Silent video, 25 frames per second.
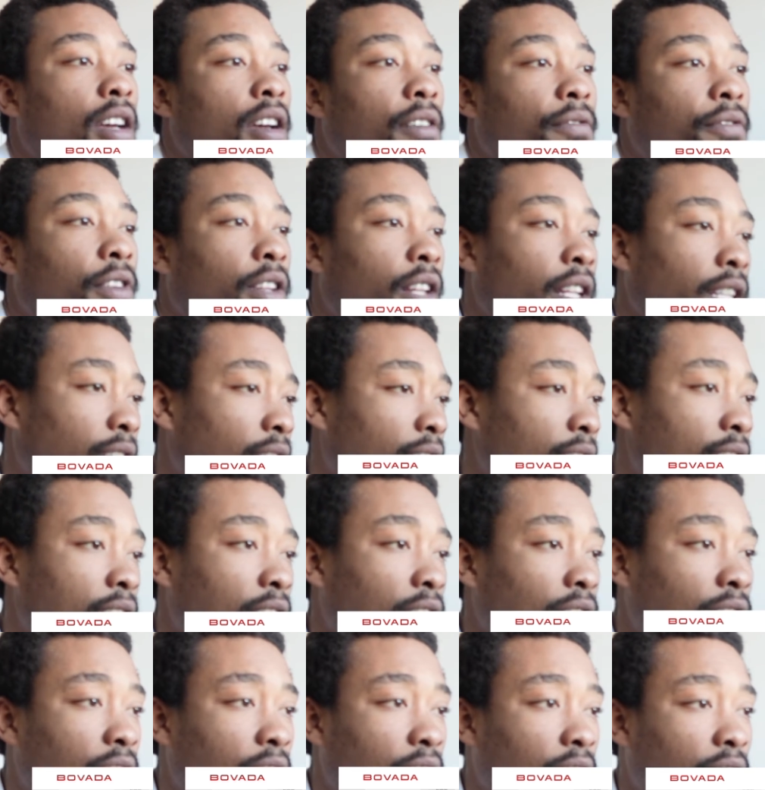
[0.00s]
I feel like the
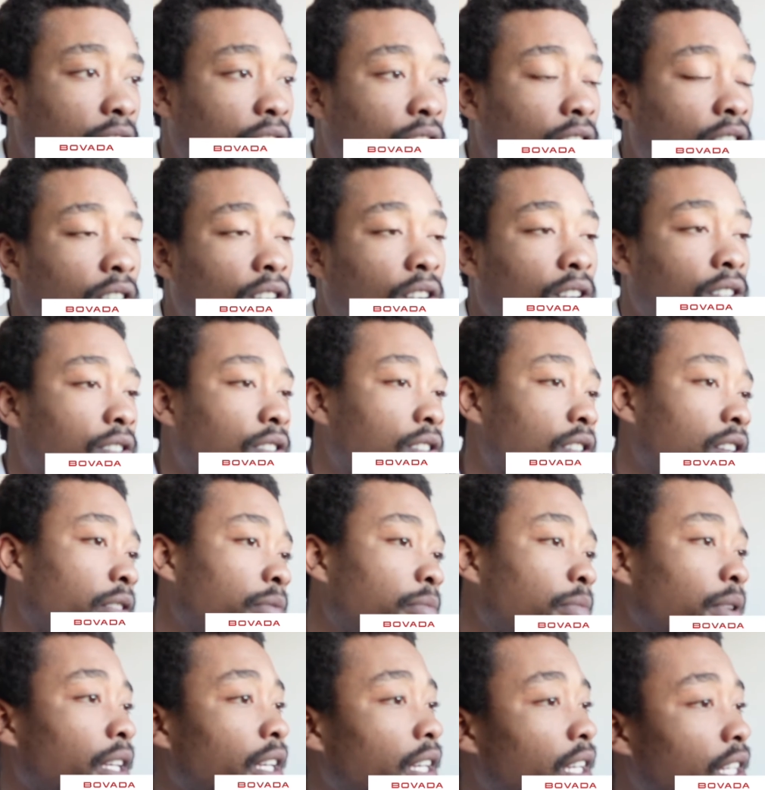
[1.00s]
Celtics, Hawks
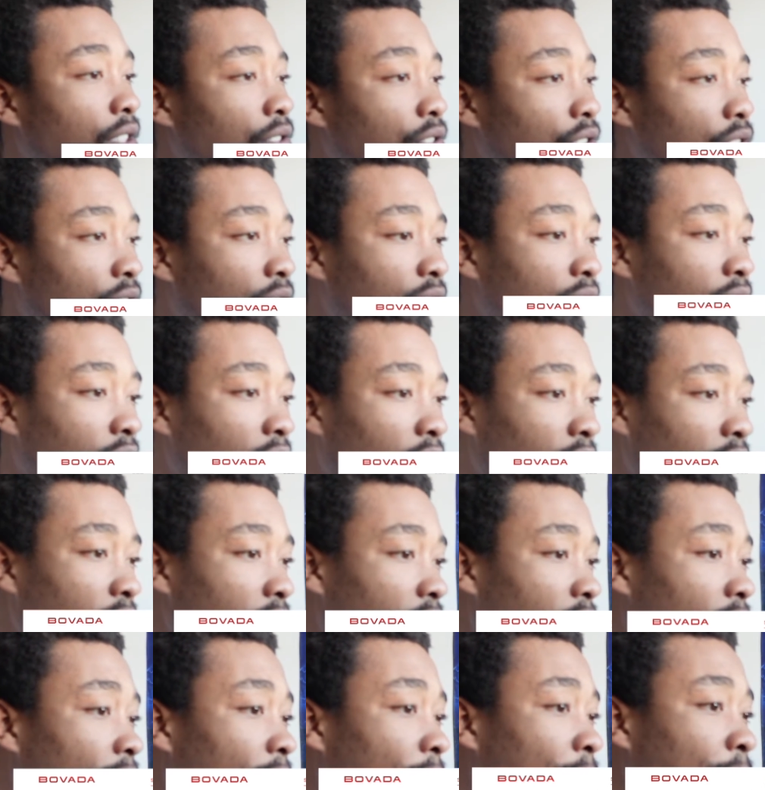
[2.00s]
could be an interesting
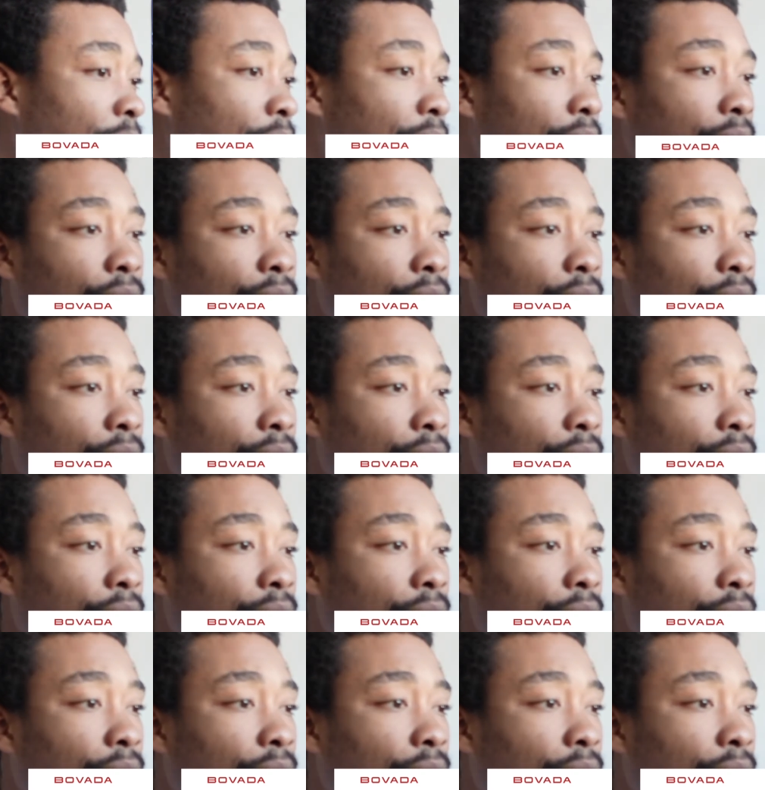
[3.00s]
game.